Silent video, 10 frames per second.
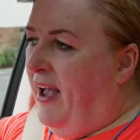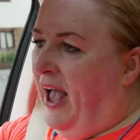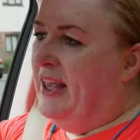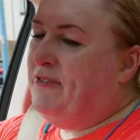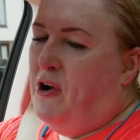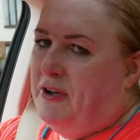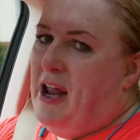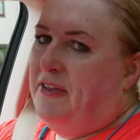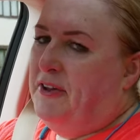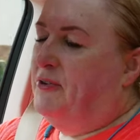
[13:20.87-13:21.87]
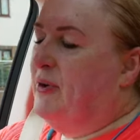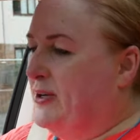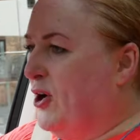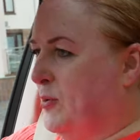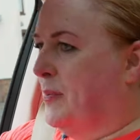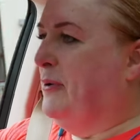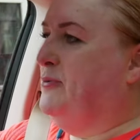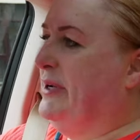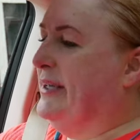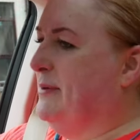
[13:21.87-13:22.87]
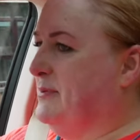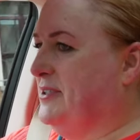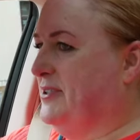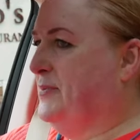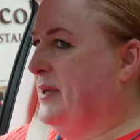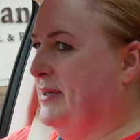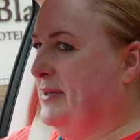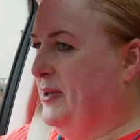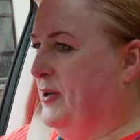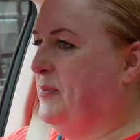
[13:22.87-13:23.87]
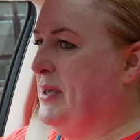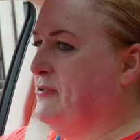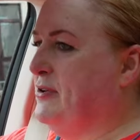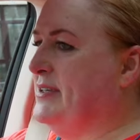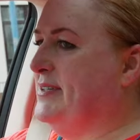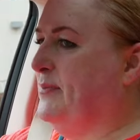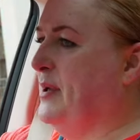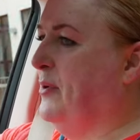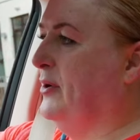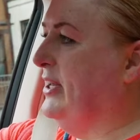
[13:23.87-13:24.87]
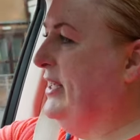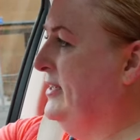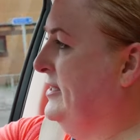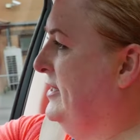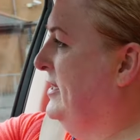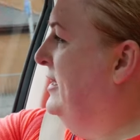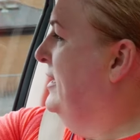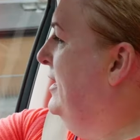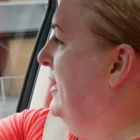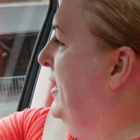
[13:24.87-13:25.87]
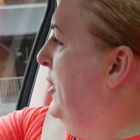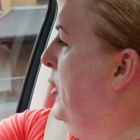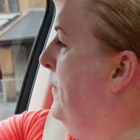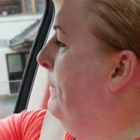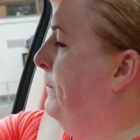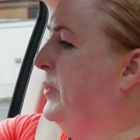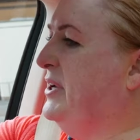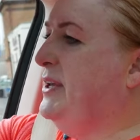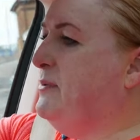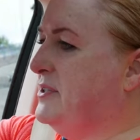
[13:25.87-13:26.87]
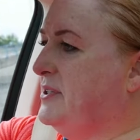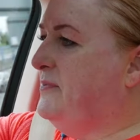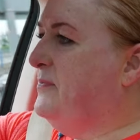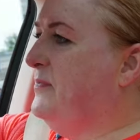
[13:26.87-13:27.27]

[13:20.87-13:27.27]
I've got nothing to write home about when it comes to my appearance and my body. But he was.